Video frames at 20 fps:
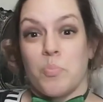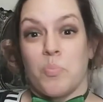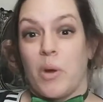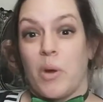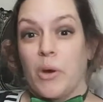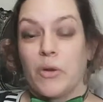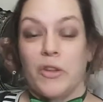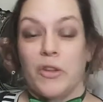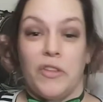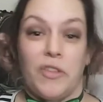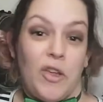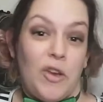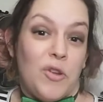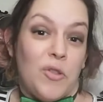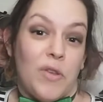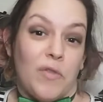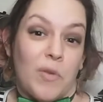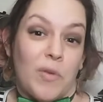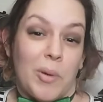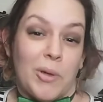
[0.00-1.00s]
Apparently, they do
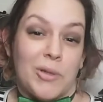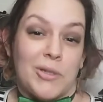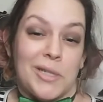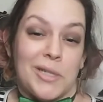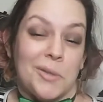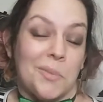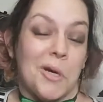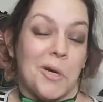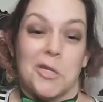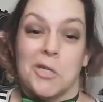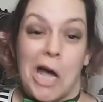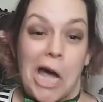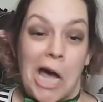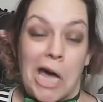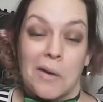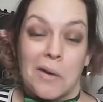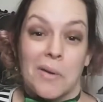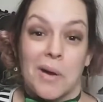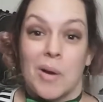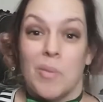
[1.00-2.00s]
that for bow ties in Russia.
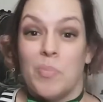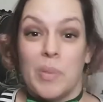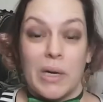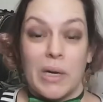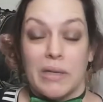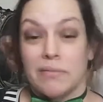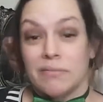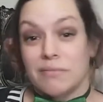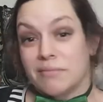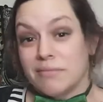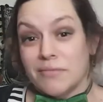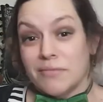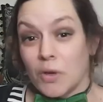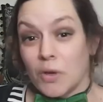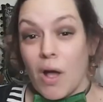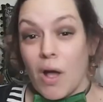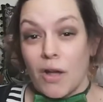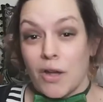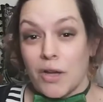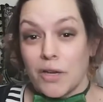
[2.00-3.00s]
I don't know. But
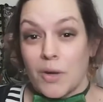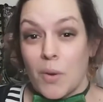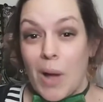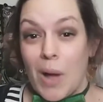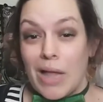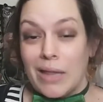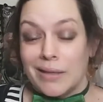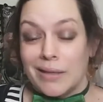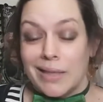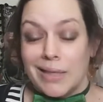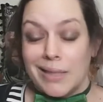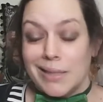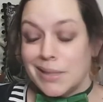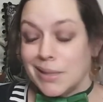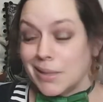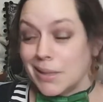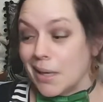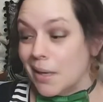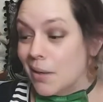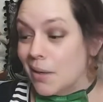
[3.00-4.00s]
they're all good qualities,
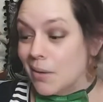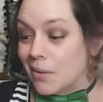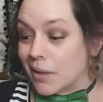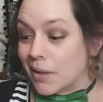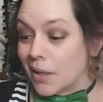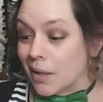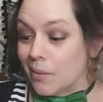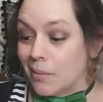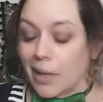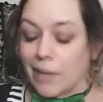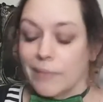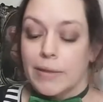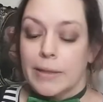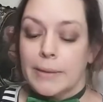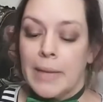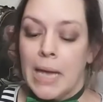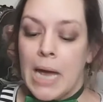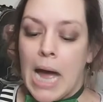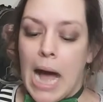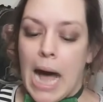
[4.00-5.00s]
so, you know, whatever.